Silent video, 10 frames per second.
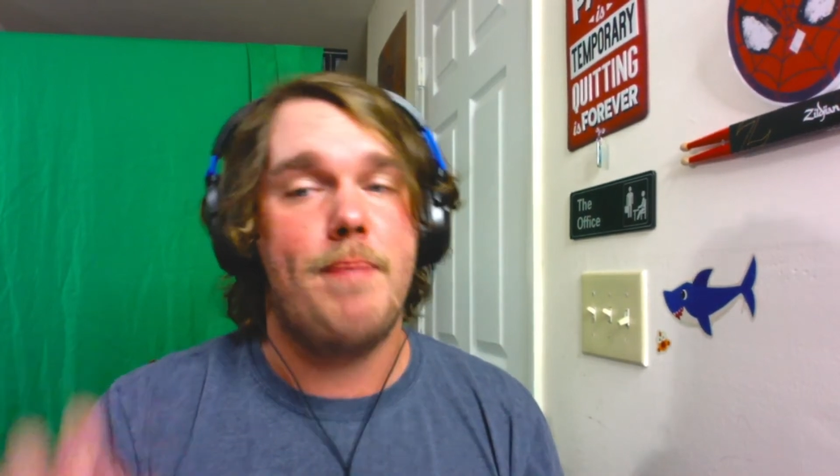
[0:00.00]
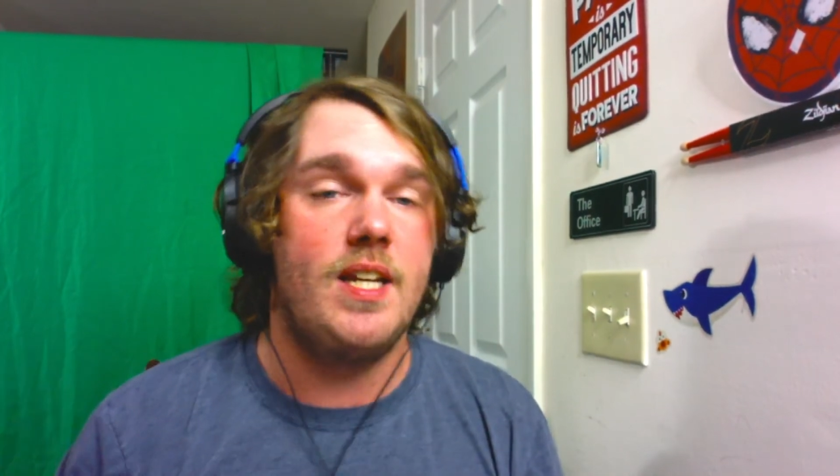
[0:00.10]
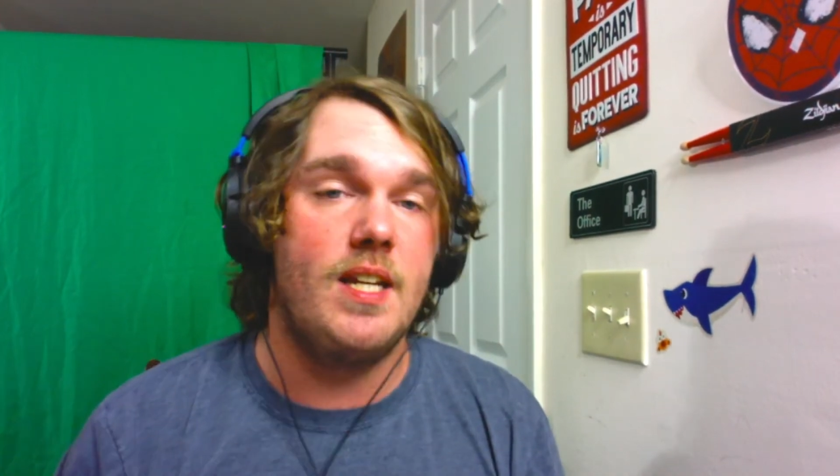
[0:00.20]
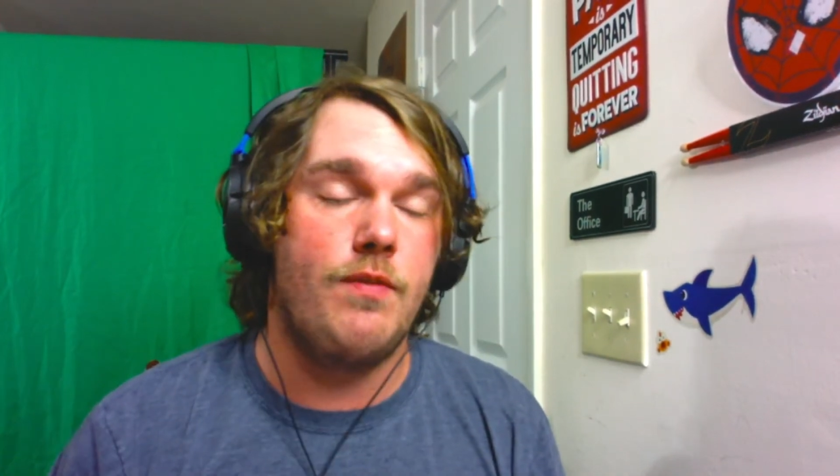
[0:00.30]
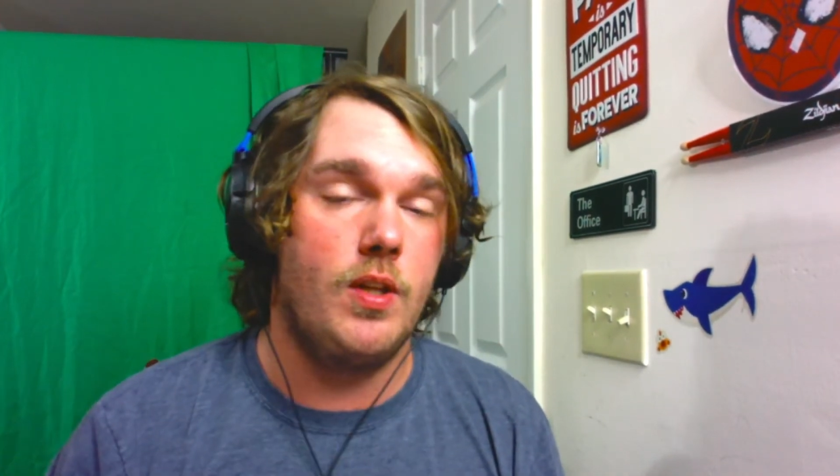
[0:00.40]

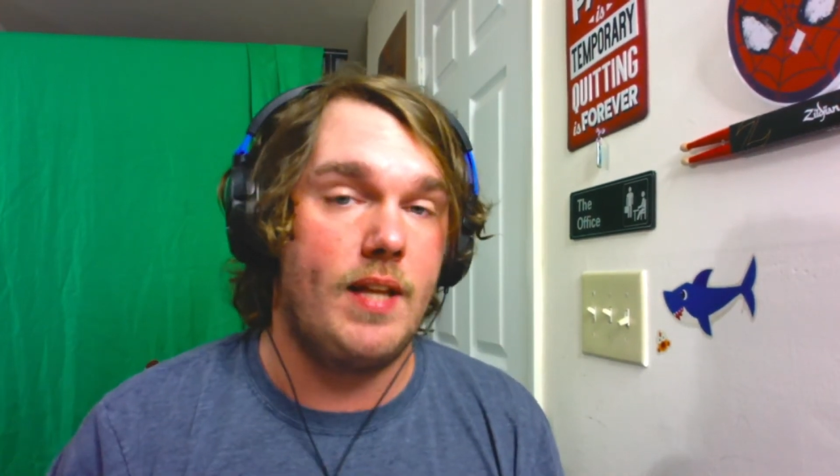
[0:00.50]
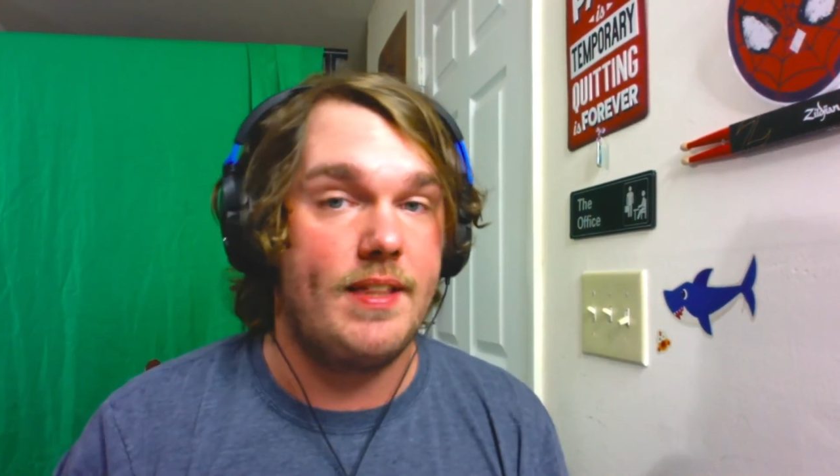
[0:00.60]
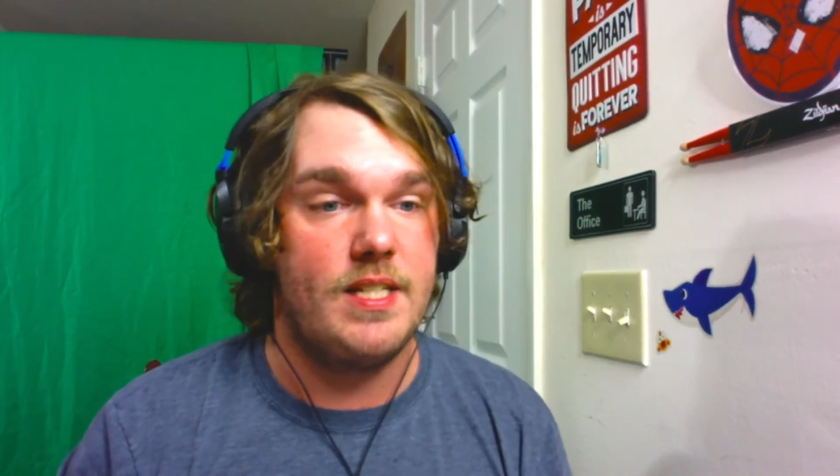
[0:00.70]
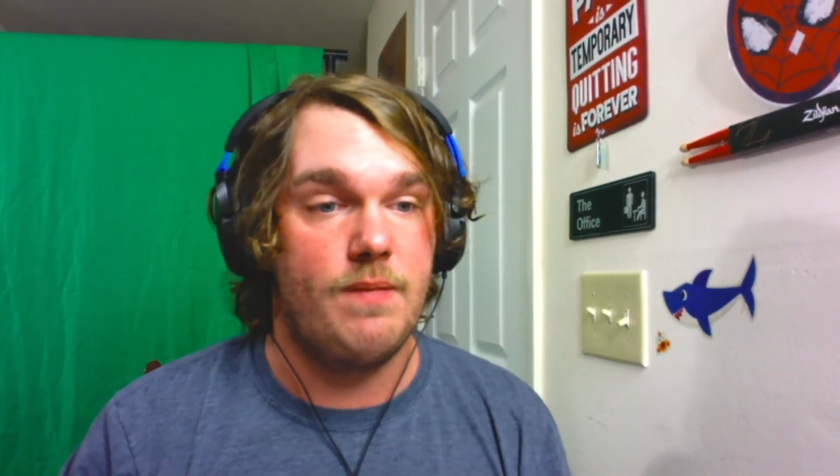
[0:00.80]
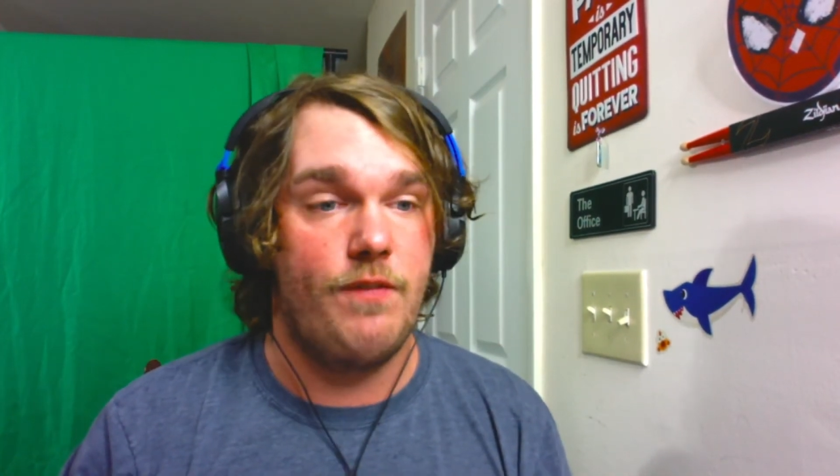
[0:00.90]
button if you like
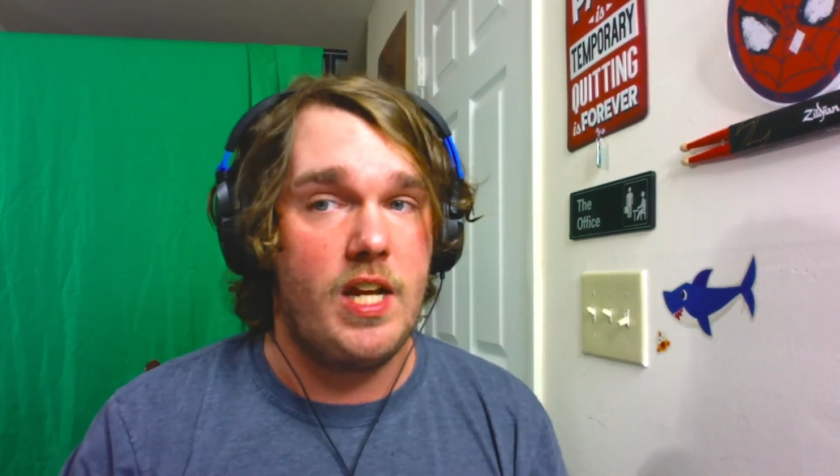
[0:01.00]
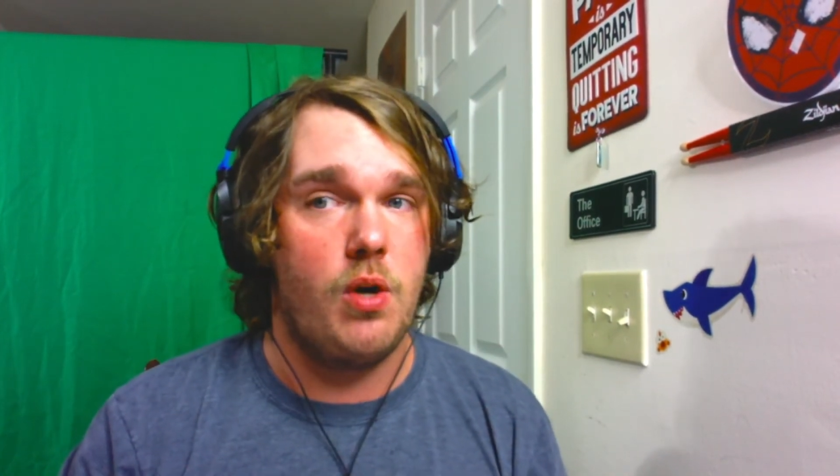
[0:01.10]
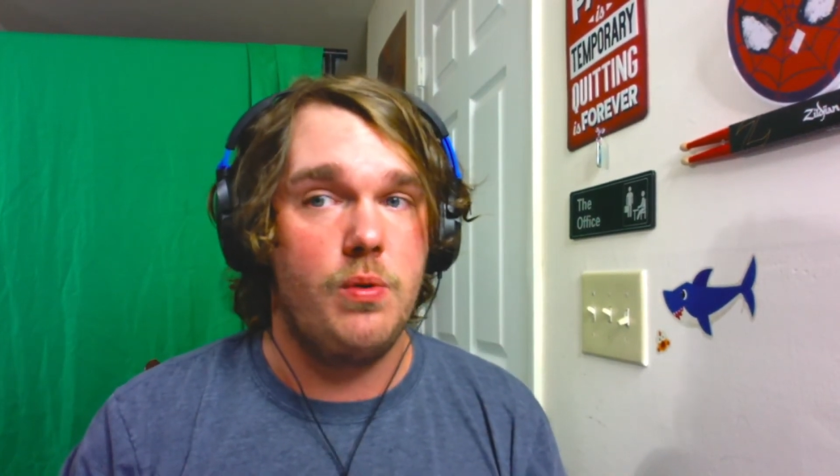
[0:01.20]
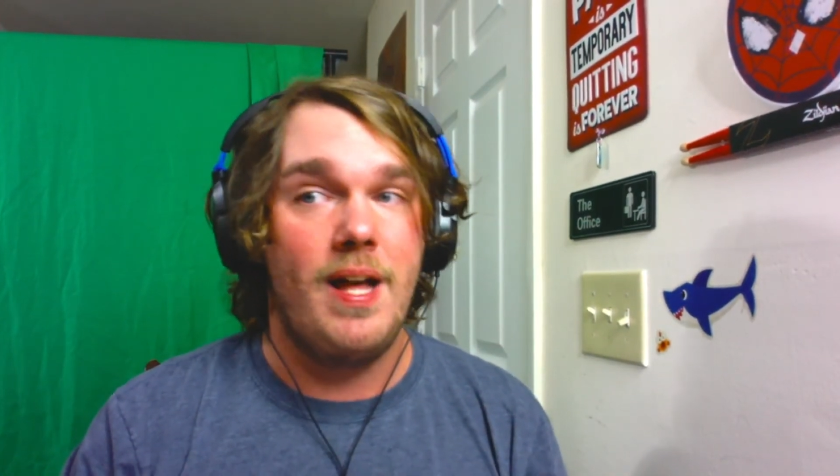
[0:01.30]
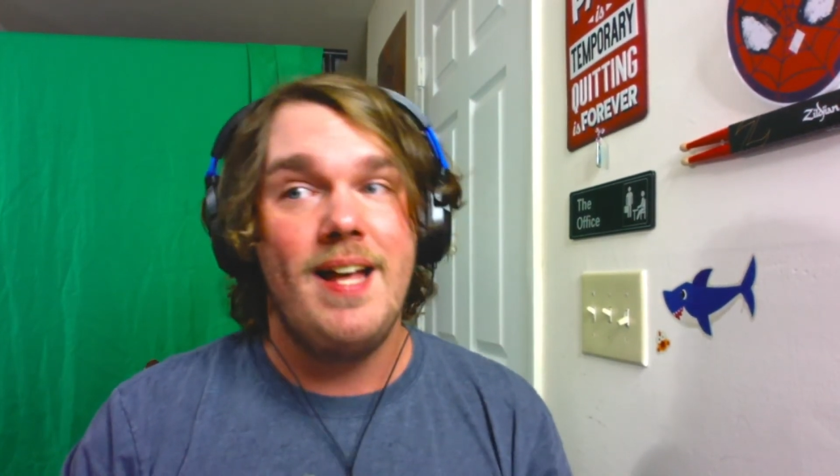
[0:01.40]
this
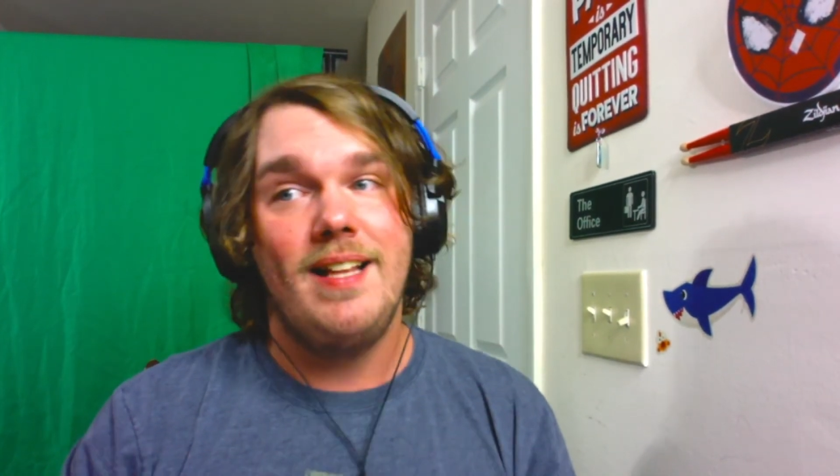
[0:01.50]
video,